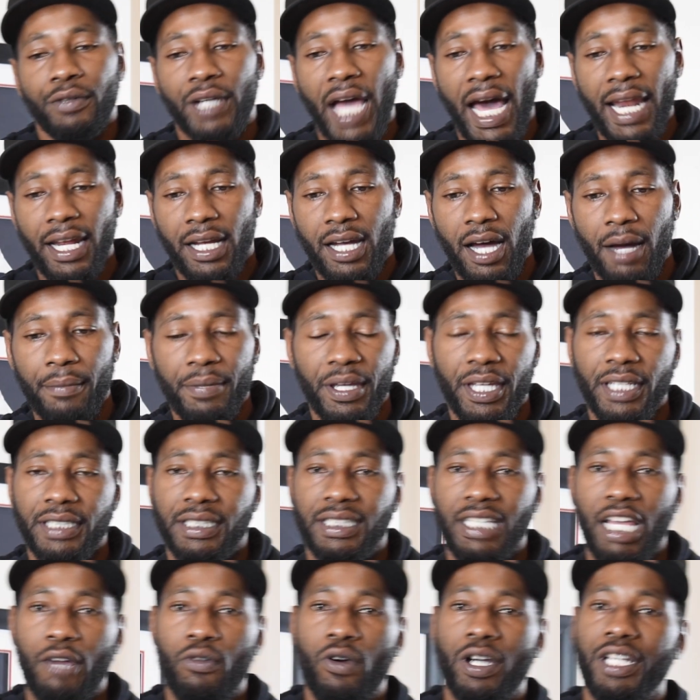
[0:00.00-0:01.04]
got to come here and
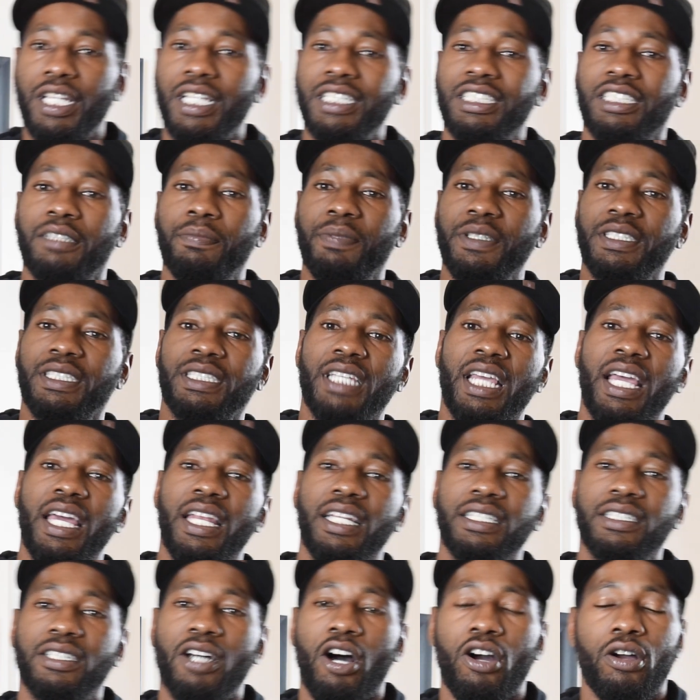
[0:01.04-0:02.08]
say what needs to be said
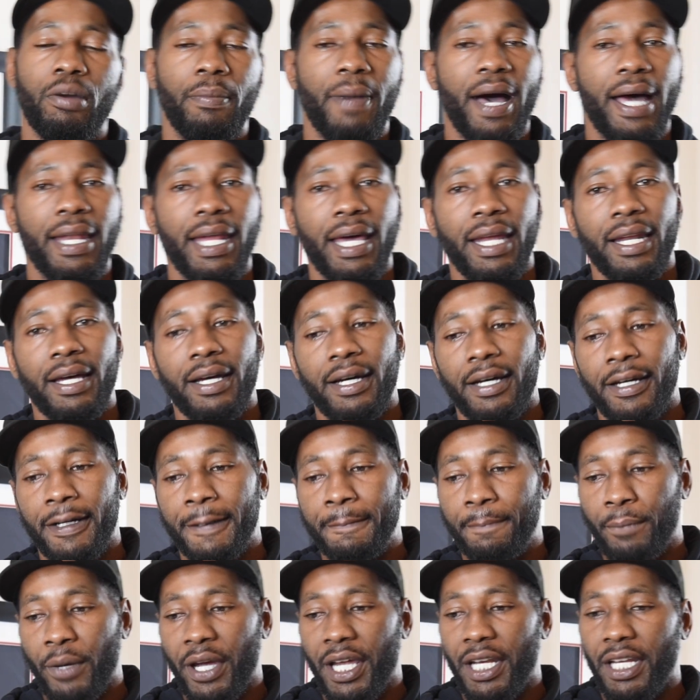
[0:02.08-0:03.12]
and talk about that
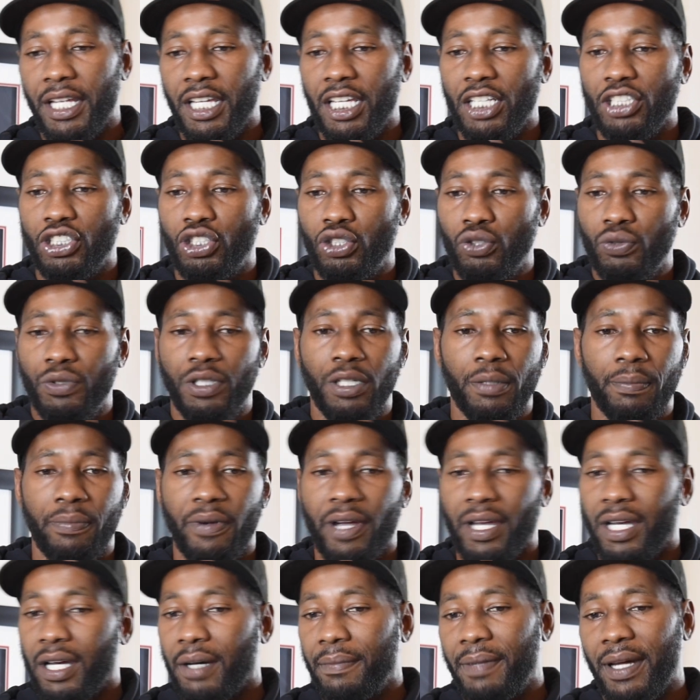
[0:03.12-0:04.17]
Brandon issue and the
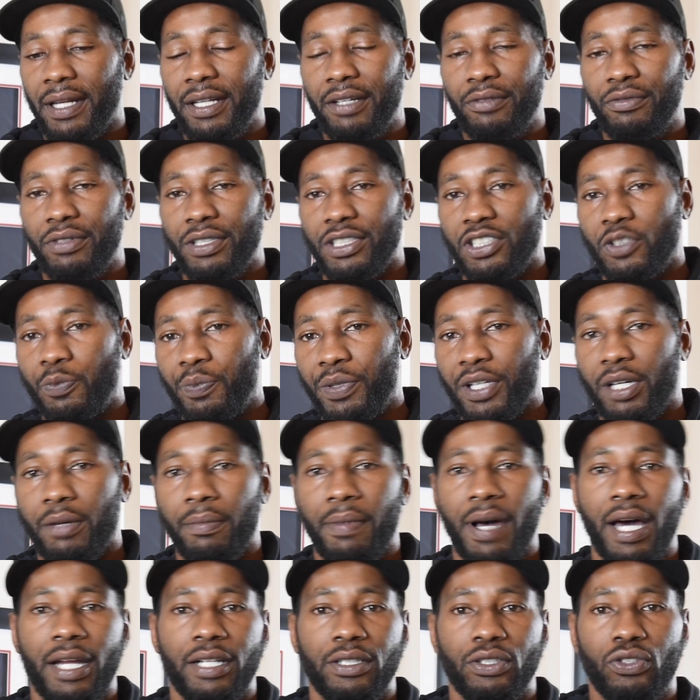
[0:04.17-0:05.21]
breakup. I didn't really speak
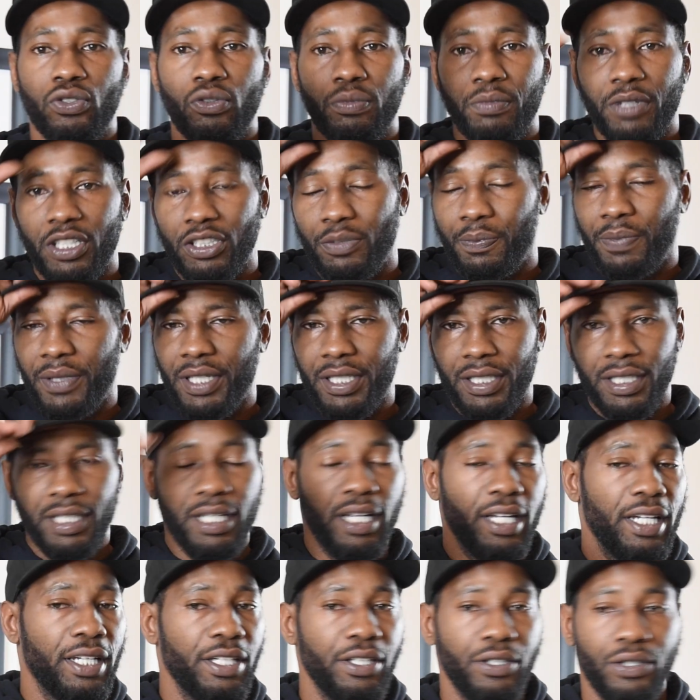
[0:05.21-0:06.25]
about it too much, but,
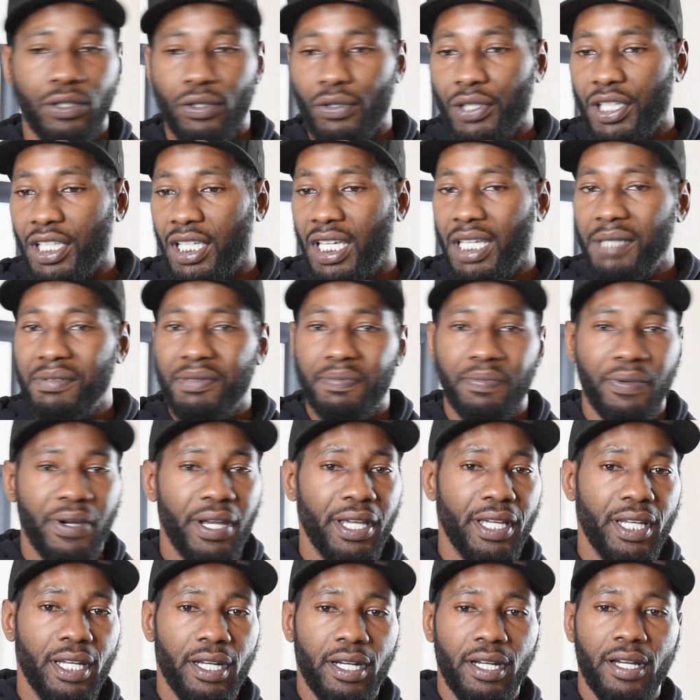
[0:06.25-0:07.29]
he keeps
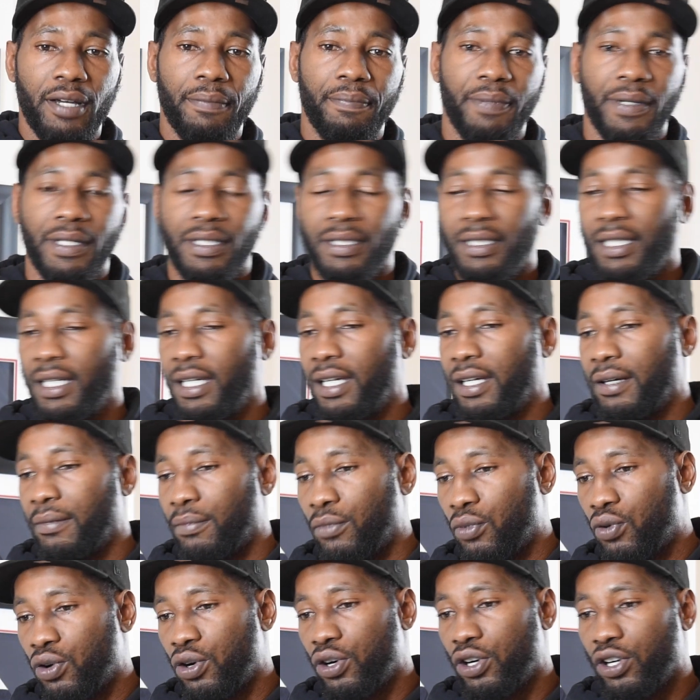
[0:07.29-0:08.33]
bringing it up and
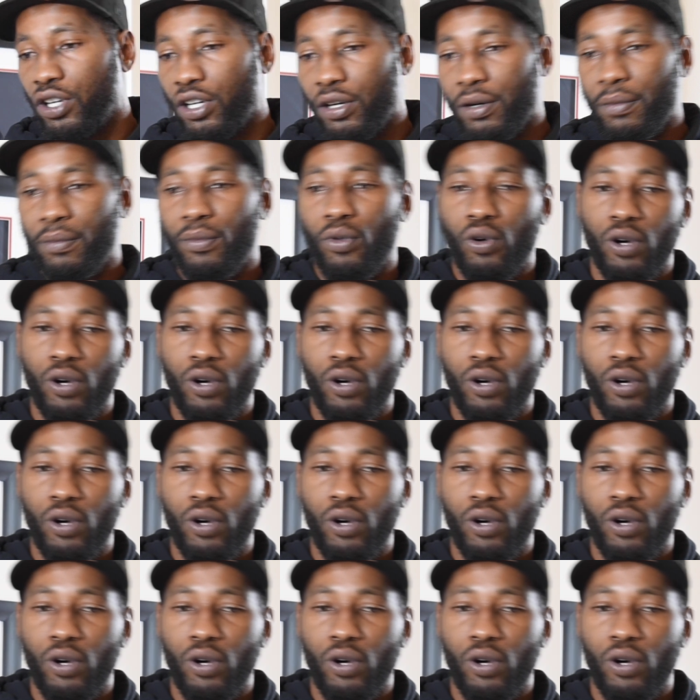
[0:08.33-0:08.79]
more